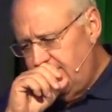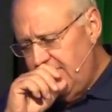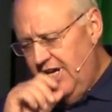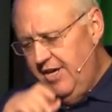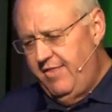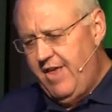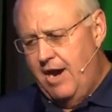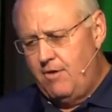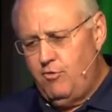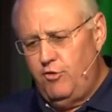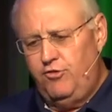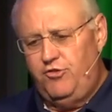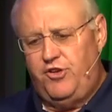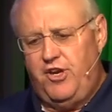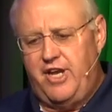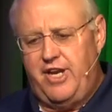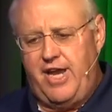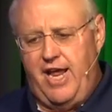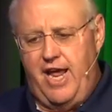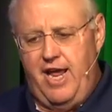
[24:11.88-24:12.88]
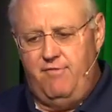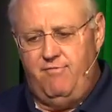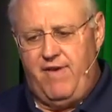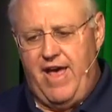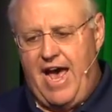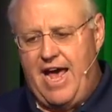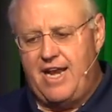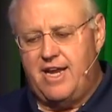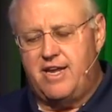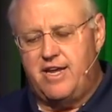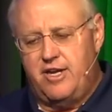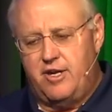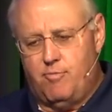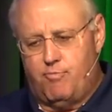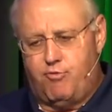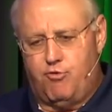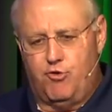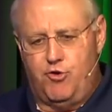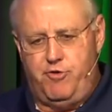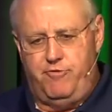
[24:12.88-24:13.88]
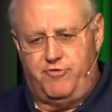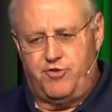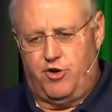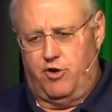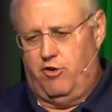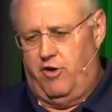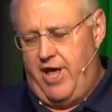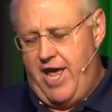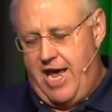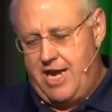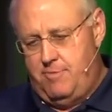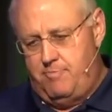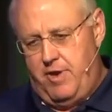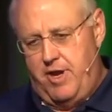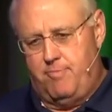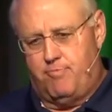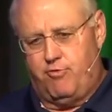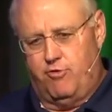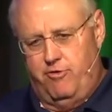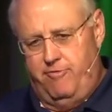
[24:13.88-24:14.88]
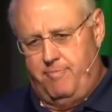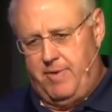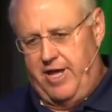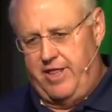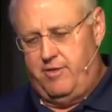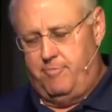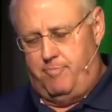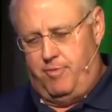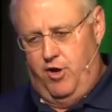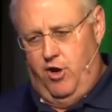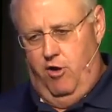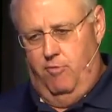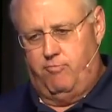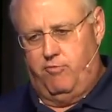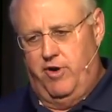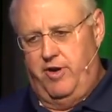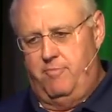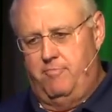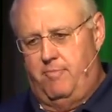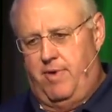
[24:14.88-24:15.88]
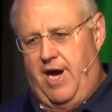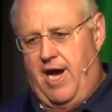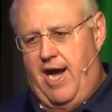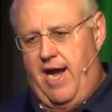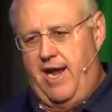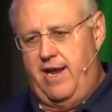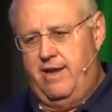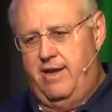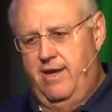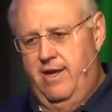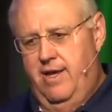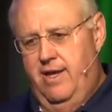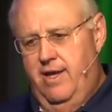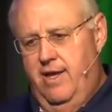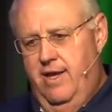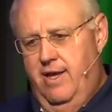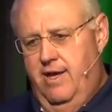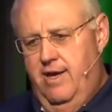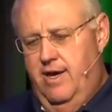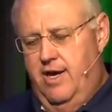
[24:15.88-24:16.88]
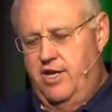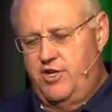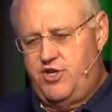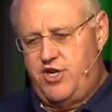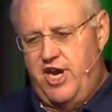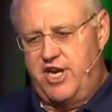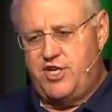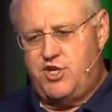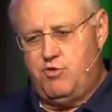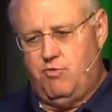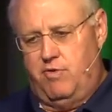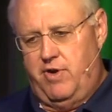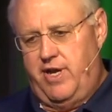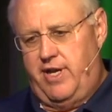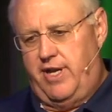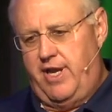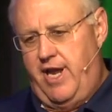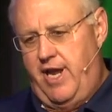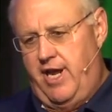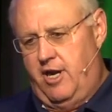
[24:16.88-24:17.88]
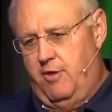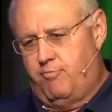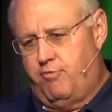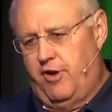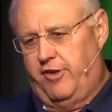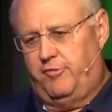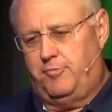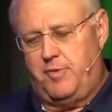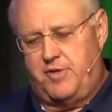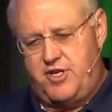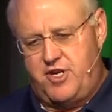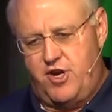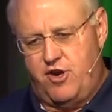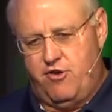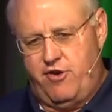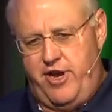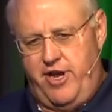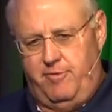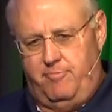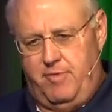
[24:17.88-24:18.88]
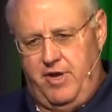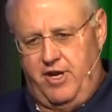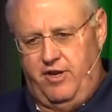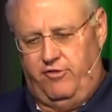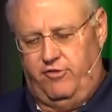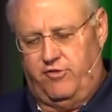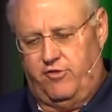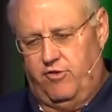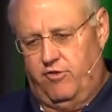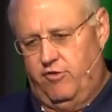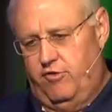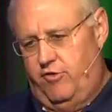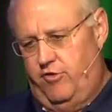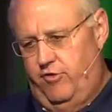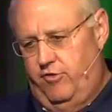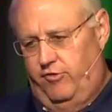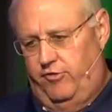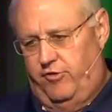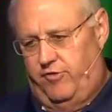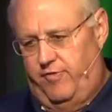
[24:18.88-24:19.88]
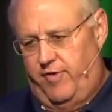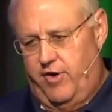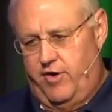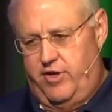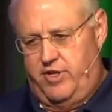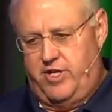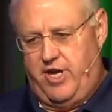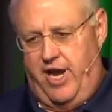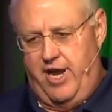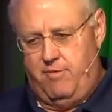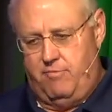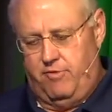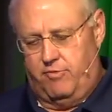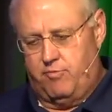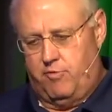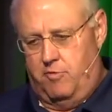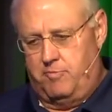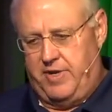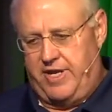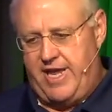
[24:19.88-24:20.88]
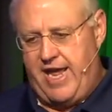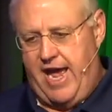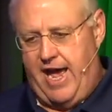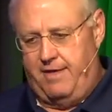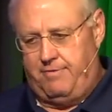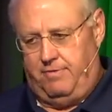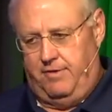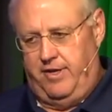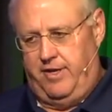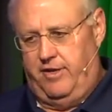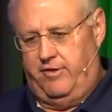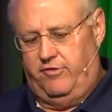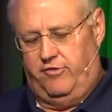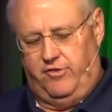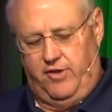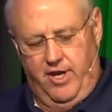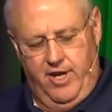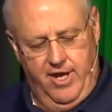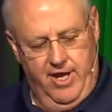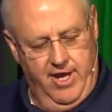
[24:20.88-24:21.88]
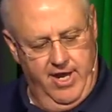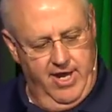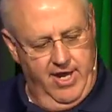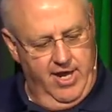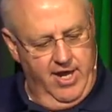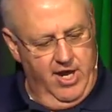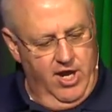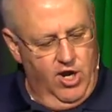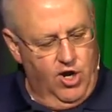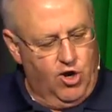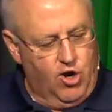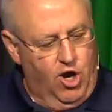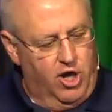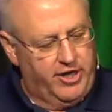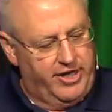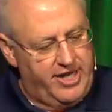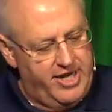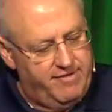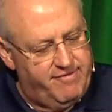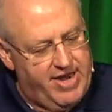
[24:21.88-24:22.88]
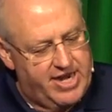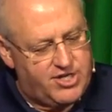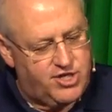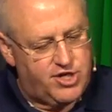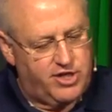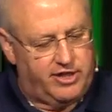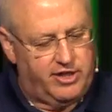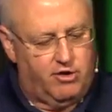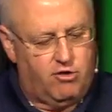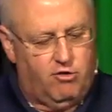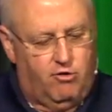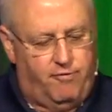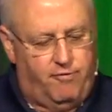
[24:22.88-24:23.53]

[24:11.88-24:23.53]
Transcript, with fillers: that was in a Vatican-approved journal. It had to be approved by the Pope, written by a Jesuit and a Presbyterian minister who's very tight with Roman Catholics, called Evangelical